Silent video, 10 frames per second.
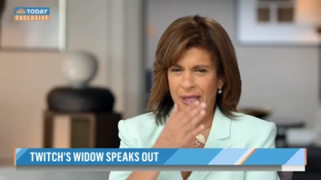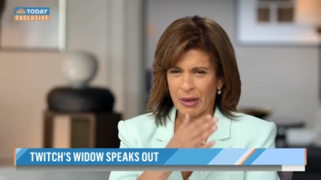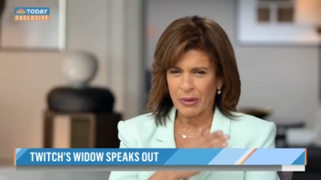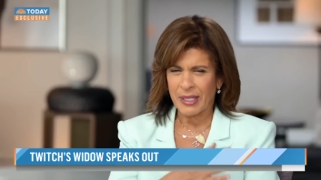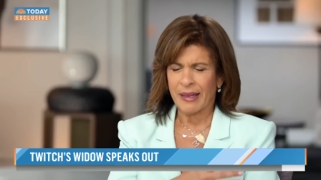
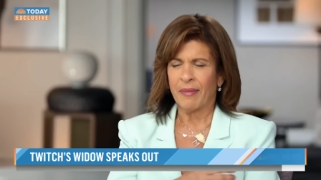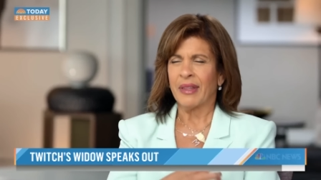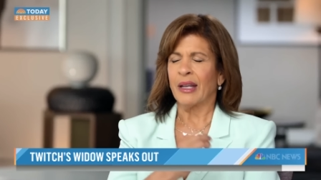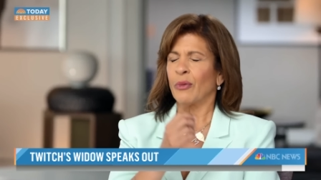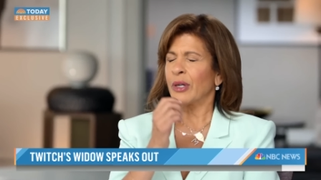there
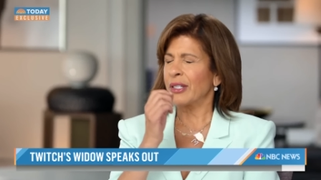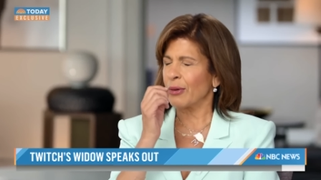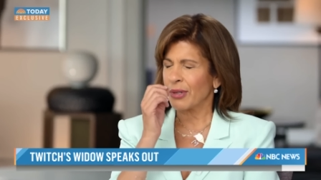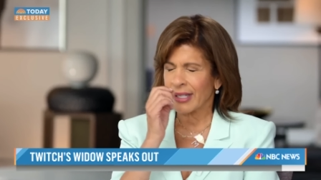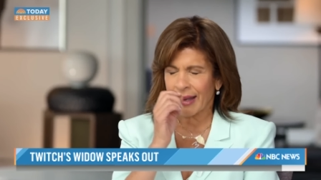something? Was
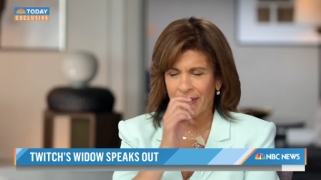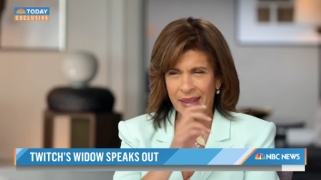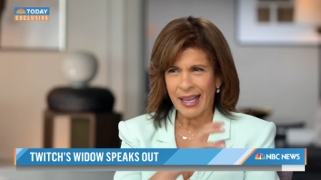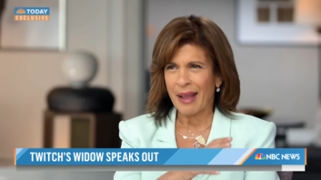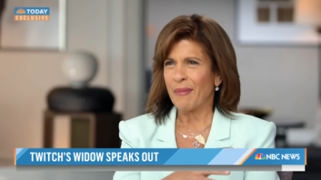there
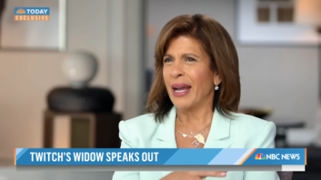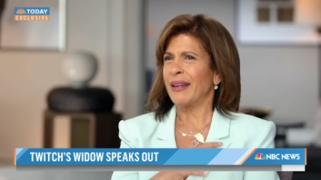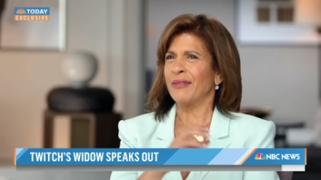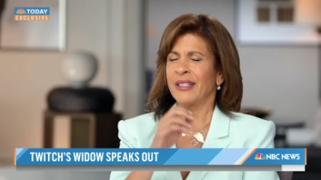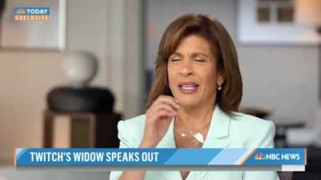something I might
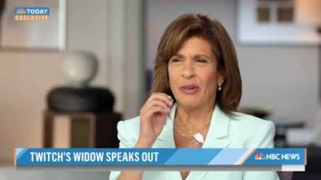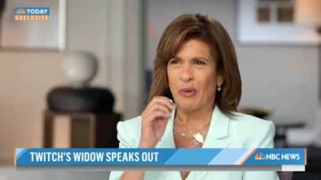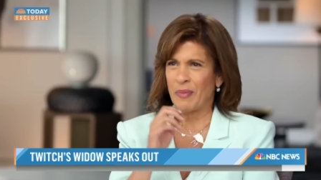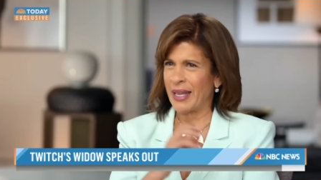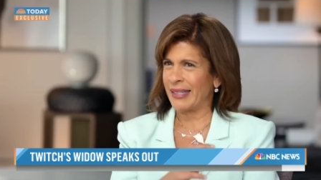have seen
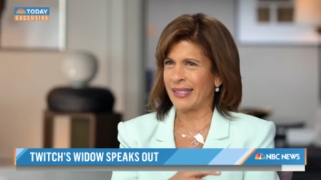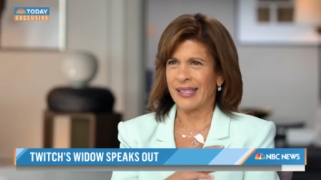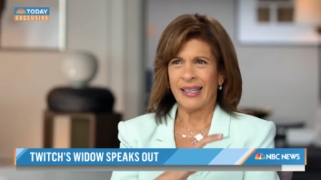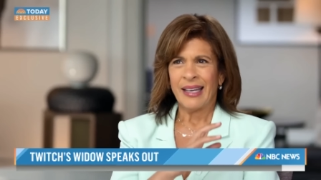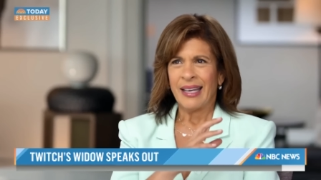or missed?